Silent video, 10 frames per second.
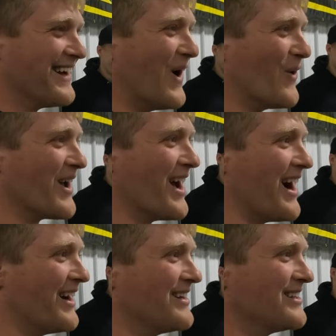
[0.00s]
Oh yeah.
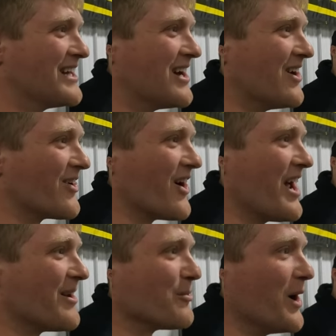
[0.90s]
All
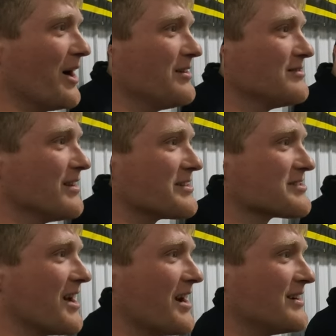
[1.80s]
right, well,
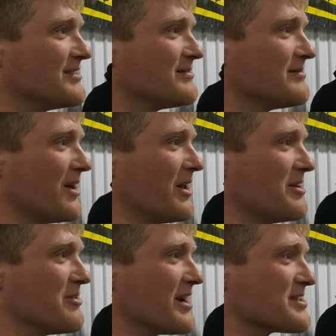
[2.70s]
let's... I'll let
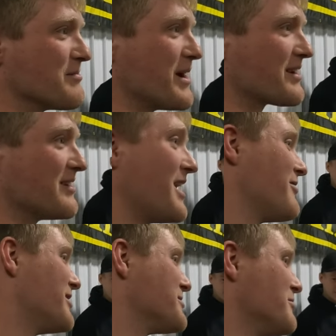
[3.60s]
you guys get back to
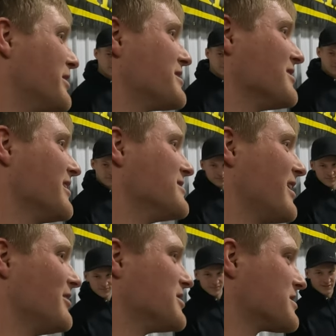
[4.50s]
diving in some race sleds, and
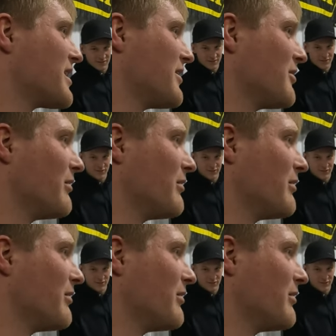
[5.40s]
I'll just get in the